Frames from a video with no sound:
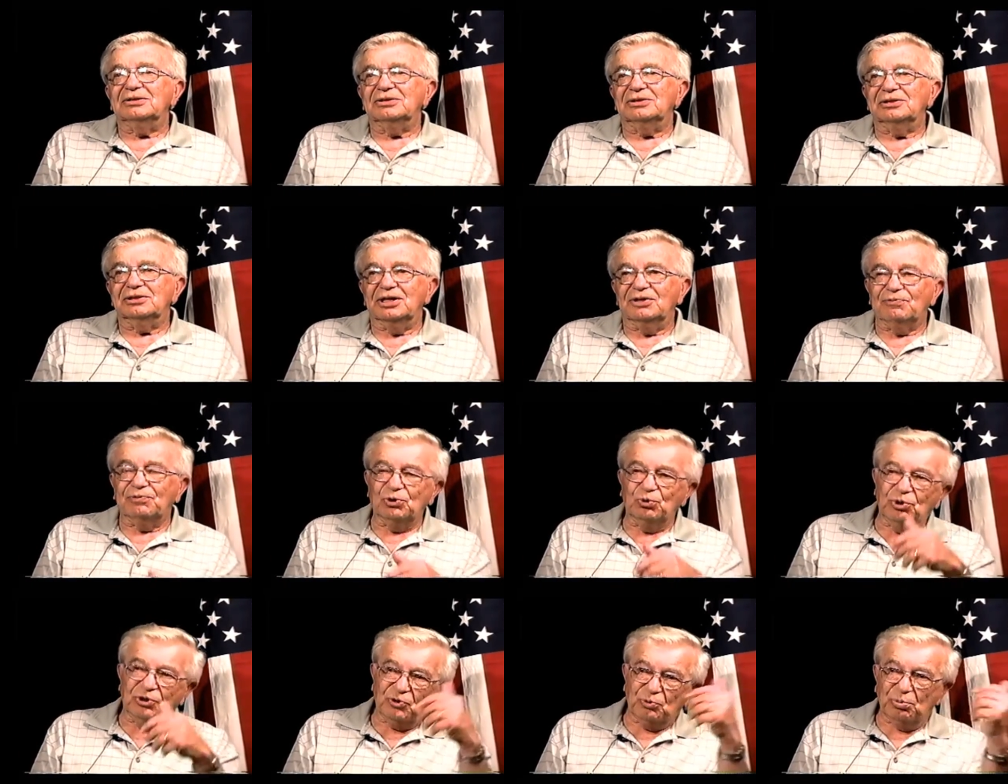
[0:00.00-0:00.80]
they
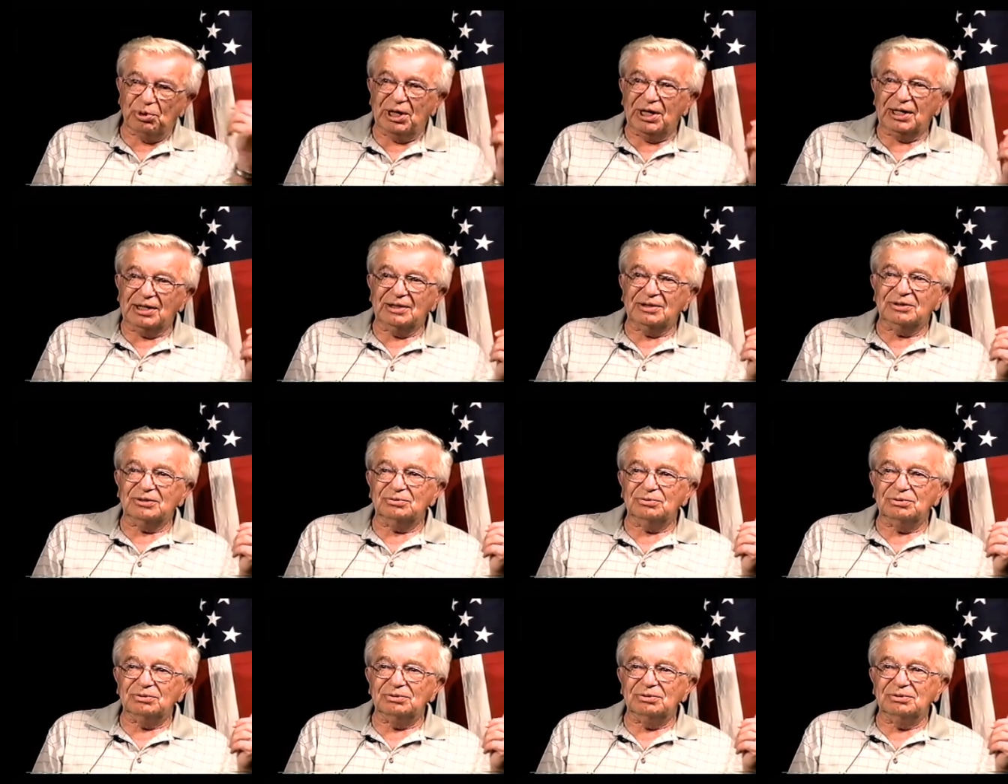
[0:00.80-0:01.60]
flew us back
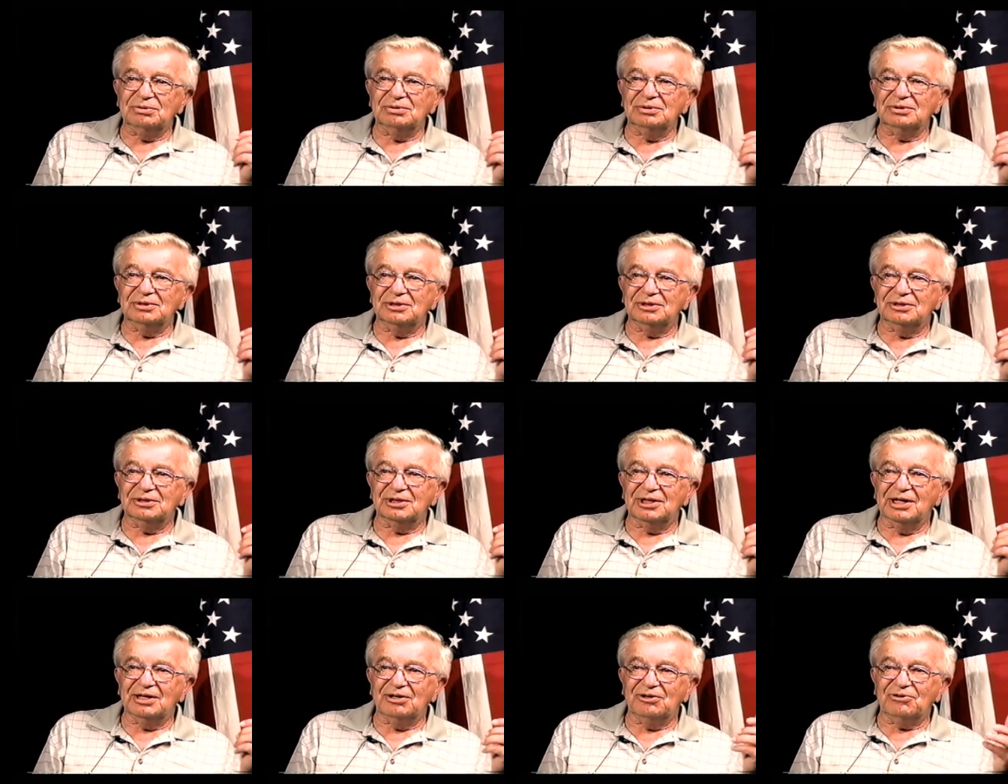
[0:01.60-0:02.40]
to
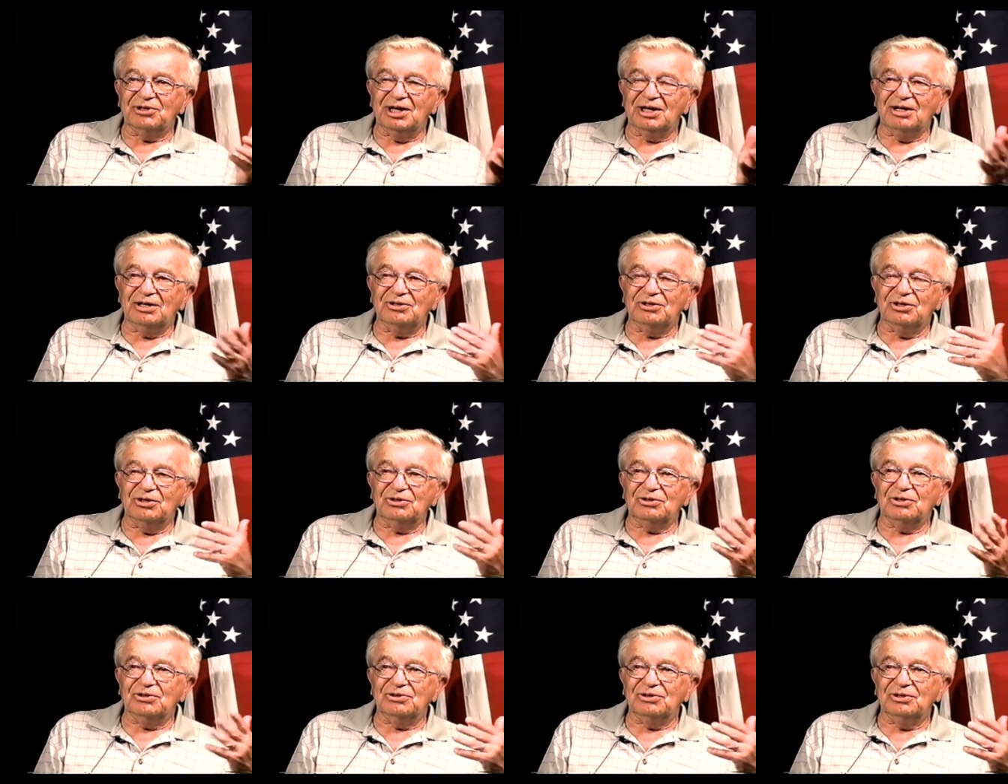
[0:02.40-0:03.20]
get us out of there,
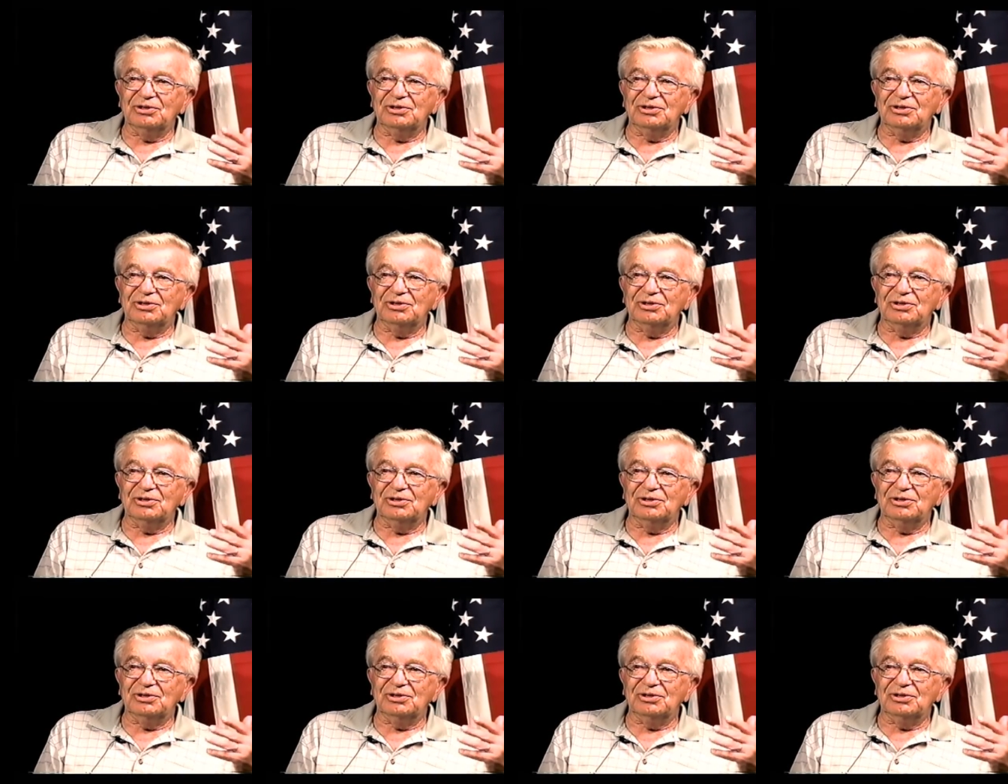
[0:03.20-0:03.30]
because